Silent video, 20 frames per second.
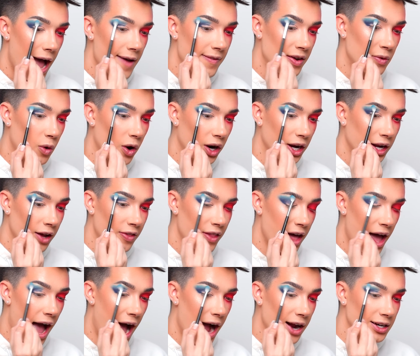I've been working on
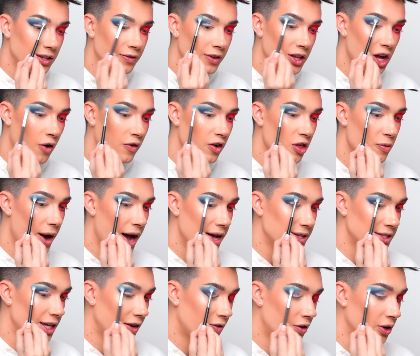that actively over the
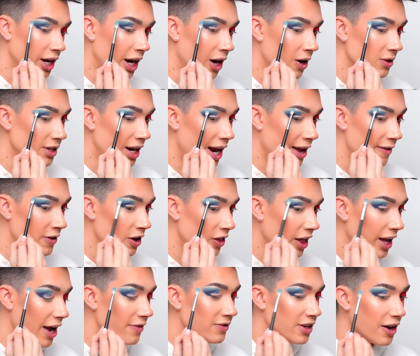past several years, and I feel
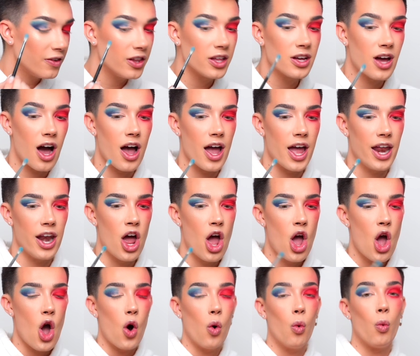like I've definitely gotten
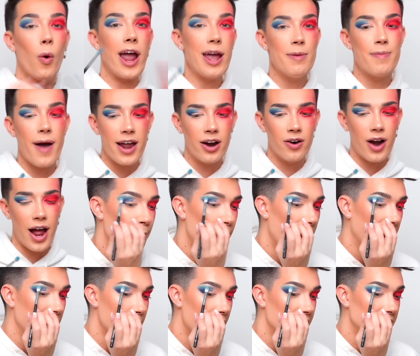way better at
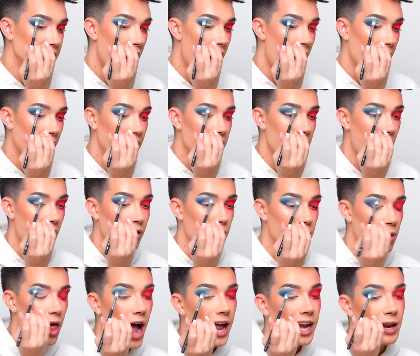biting my tongue and not
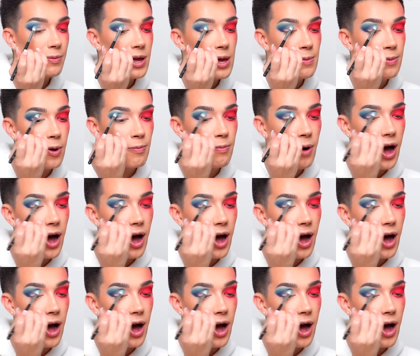replying to people.